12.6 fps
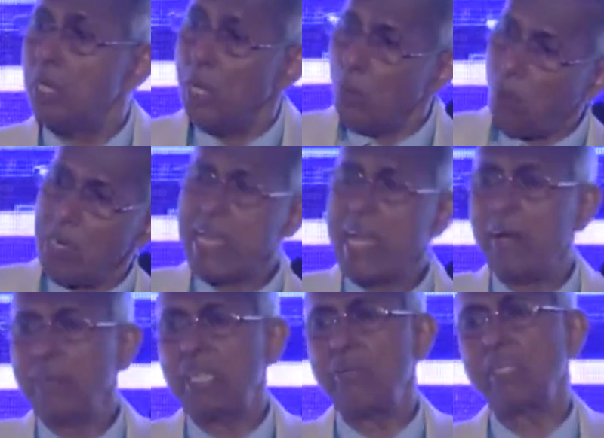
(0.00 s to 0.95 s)
already I have
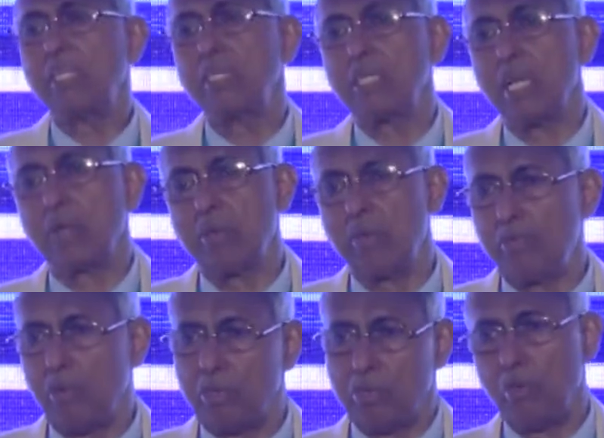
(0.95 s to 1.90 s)
given this drug before.
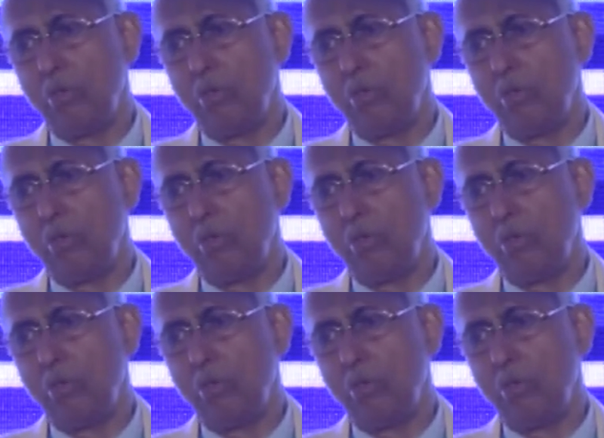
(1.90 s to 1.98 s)
So